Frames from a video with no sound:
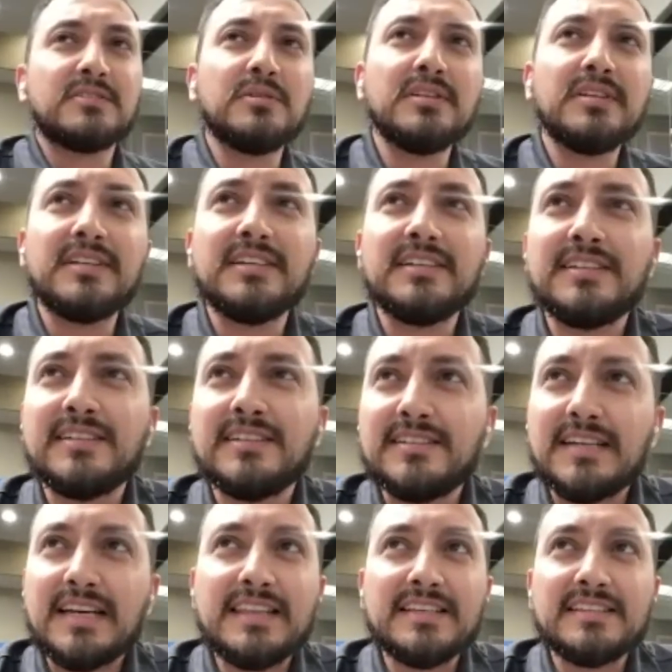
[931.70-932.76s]
only a
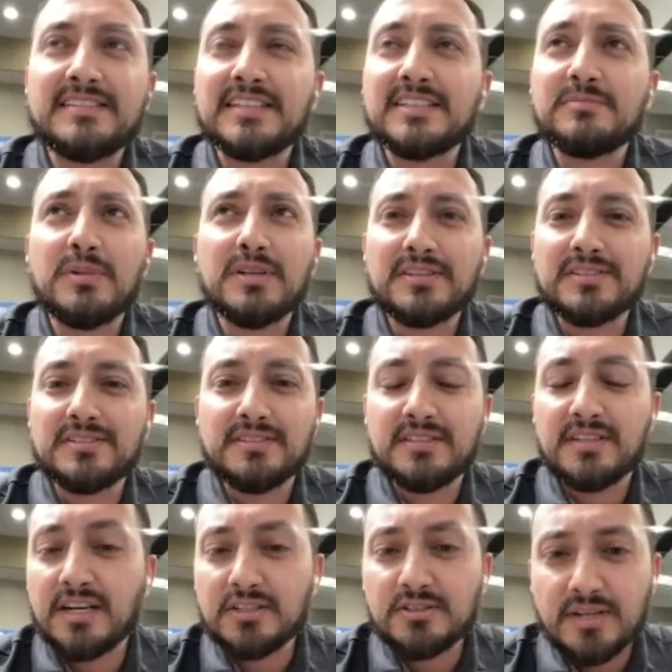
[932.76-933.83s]
I think six month
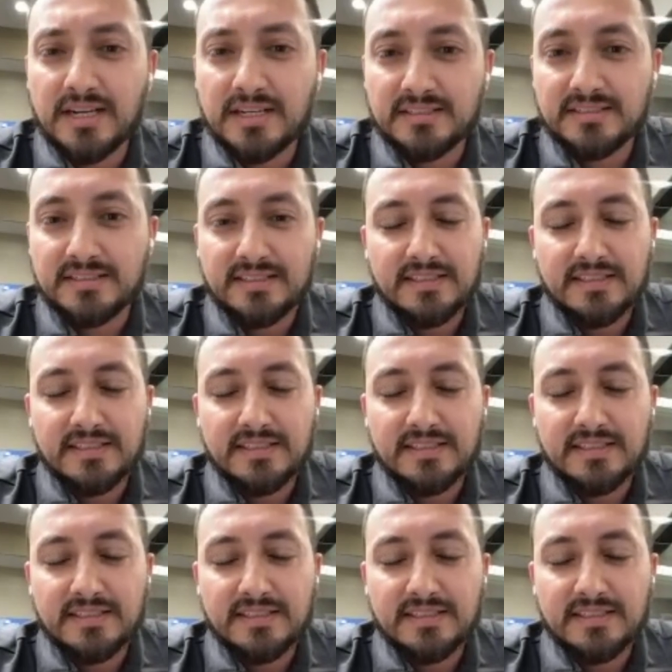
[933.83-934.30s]
contract.